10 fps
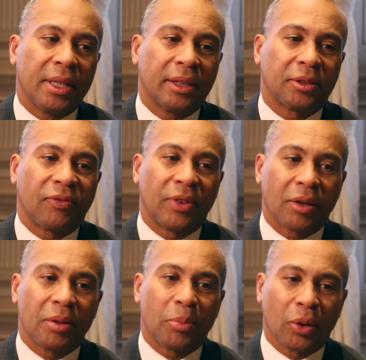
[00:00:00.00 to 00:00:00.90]
He has a
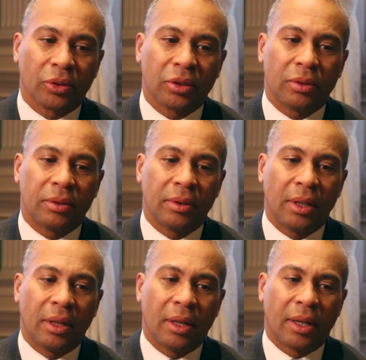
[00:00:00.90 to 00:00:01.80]
very personal
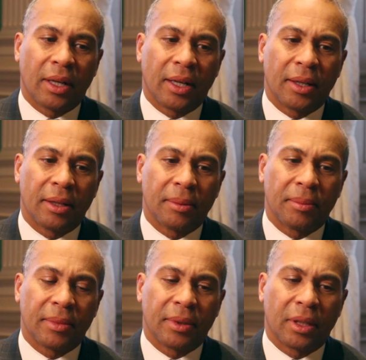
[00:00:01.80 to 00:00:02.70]

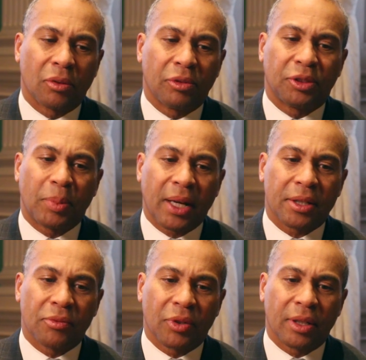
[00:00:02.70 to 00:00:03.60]

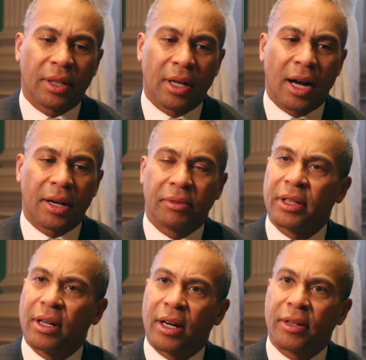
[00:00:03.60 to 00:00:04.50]
respect and high
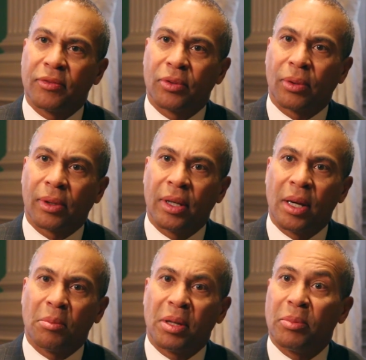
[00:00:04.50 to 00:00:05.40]
regard
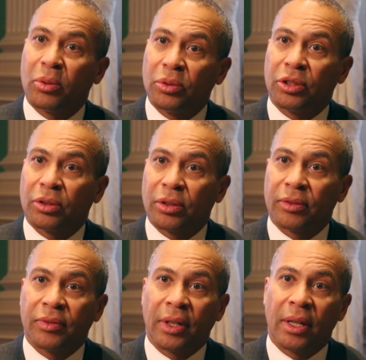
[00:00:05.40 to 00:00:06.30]
for people who
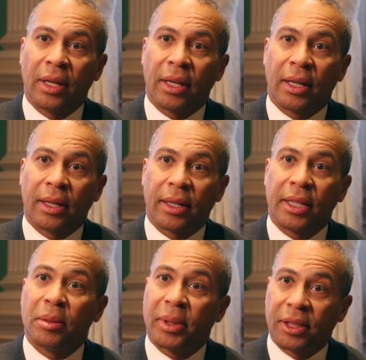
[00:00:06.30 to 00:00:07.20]
serve
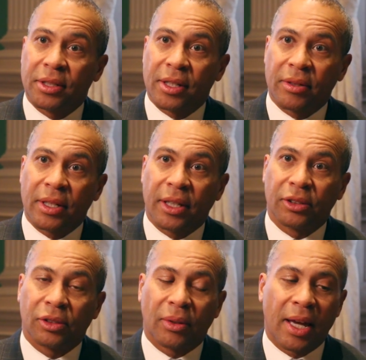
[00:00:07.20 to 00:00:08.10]
in the military,
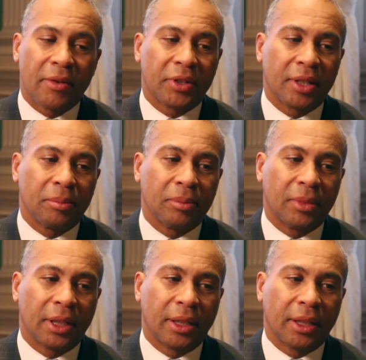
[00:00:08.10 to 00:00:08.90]
and so having him